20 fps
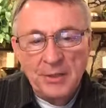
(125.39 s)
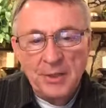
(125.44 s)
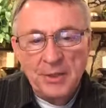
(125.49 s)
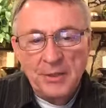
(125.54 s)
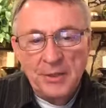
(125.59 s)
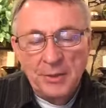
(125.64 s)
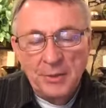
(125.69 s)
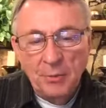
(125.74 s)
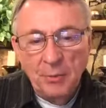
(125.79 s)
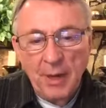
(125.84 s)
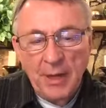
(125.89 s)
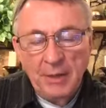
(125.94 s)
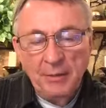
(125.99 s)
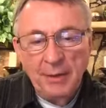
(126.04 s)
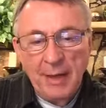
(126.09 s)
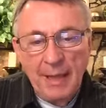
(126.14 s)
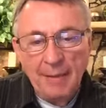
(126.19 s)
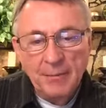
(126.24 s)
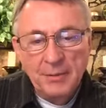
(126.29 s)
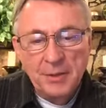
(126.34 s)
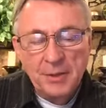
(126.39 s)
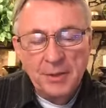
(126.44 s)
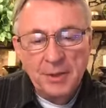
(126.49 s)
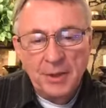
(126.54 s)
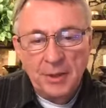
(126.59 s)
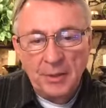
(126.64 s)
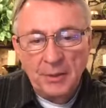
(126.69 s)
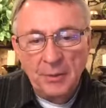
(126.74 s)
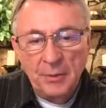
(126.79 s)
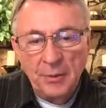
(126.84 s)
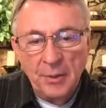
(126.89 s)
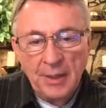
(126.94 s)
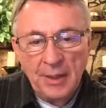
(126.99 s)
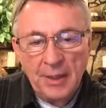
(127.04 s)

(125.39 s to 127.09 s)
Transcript: us in the way you'd have us to go